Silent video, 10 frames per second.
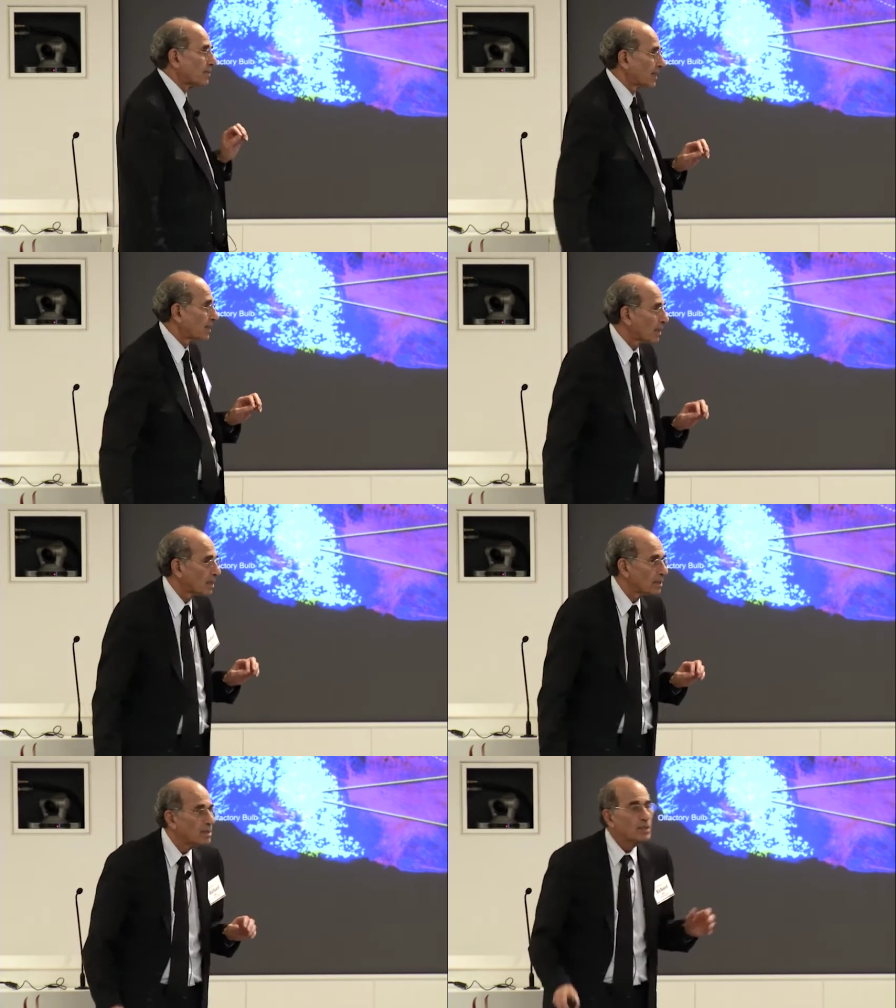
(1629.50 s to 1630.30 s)
amygdala.
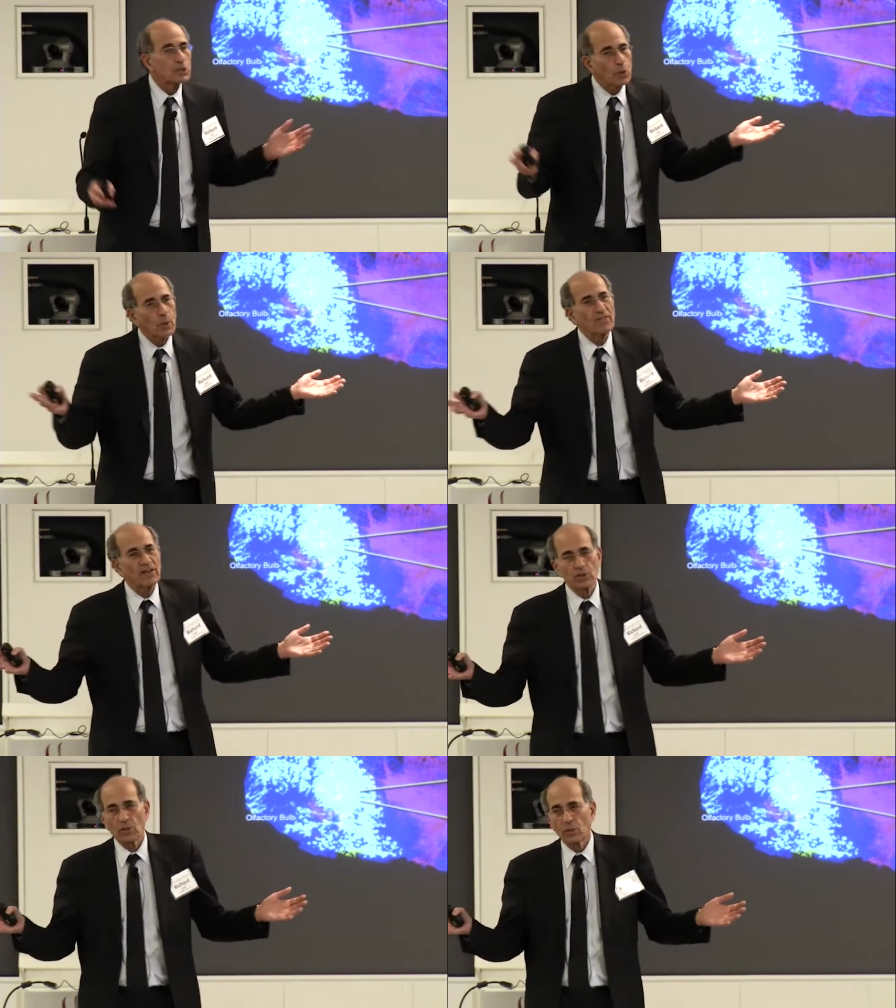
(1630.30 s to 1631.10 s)
So, what have
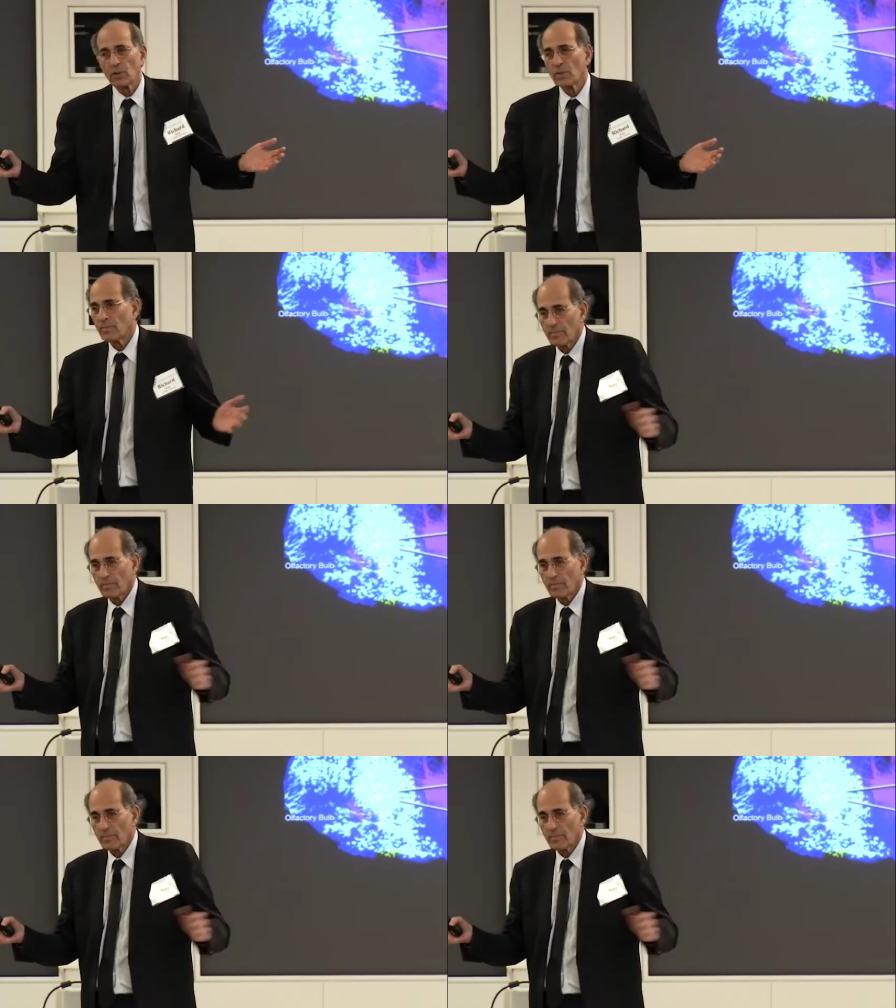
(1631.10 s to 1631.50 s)
I told you?